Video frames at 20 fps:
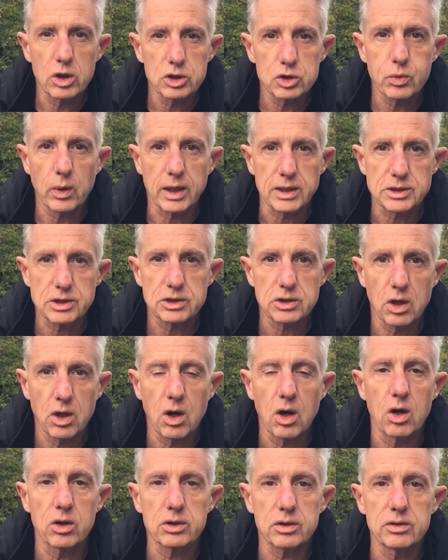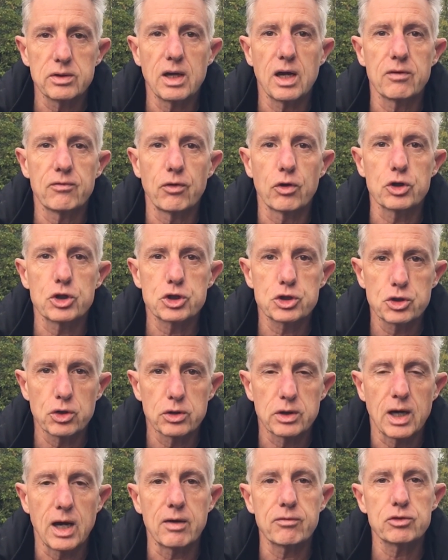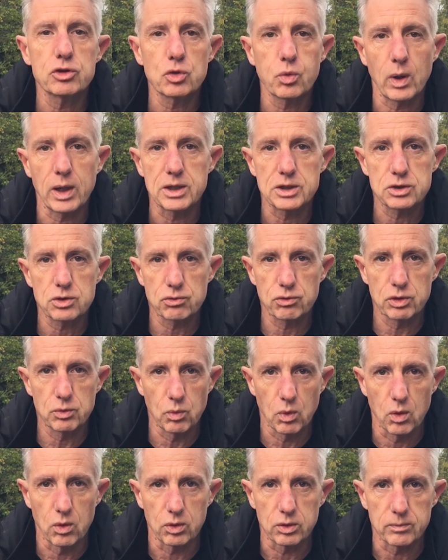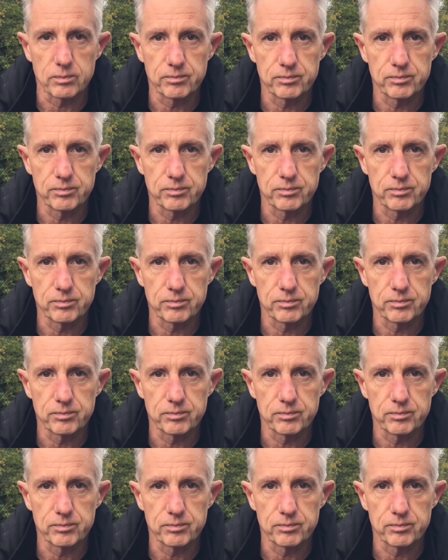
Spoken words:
twice as hard and therefore should have twice the reward.